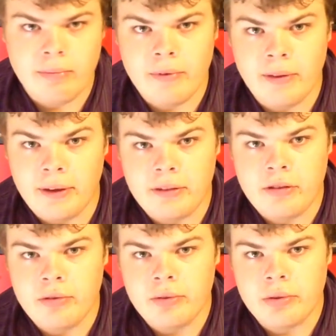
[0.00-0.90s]
like
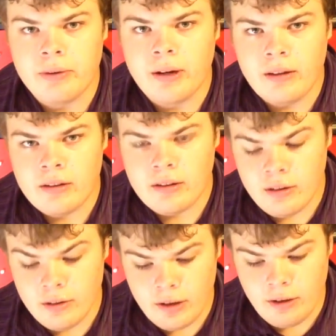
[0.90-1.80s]
two or three days
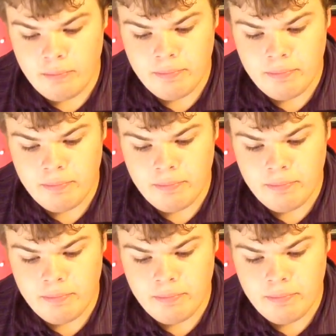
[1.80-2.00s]
ago at